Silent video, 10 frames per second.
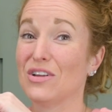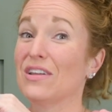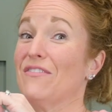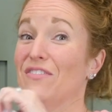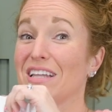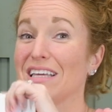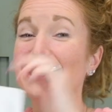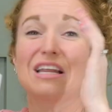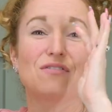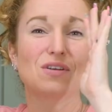you know, like feeling
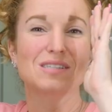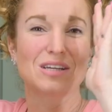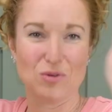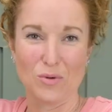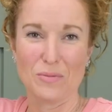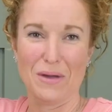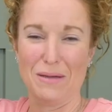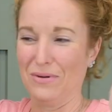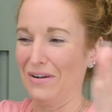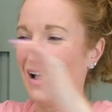it, it feels like normal
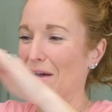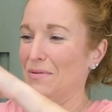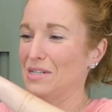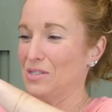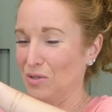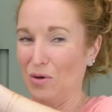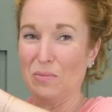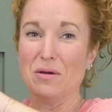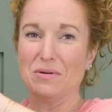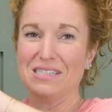paper. I would
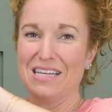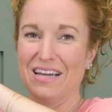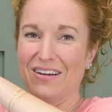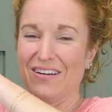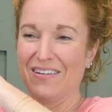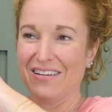assume it would tear.